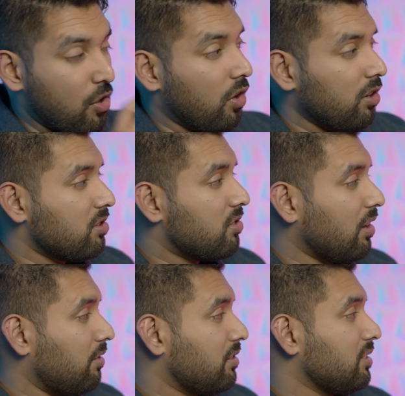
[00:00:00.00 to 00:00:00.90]
All you
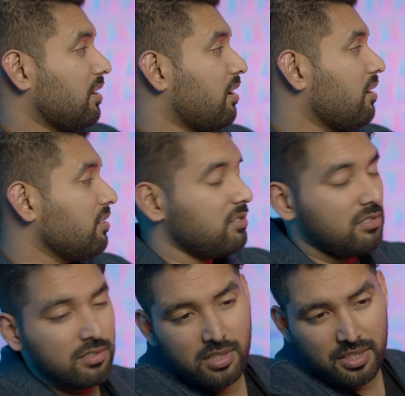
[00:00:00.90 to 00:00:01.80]
thought was, oh,
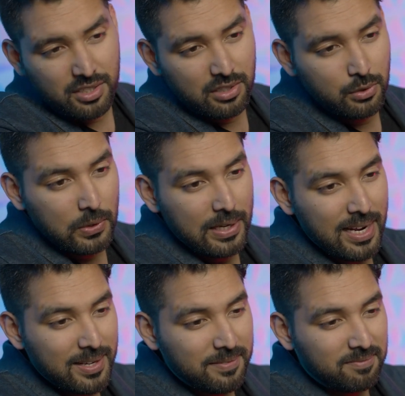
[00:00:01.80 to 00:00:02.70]
he's such a cute guy.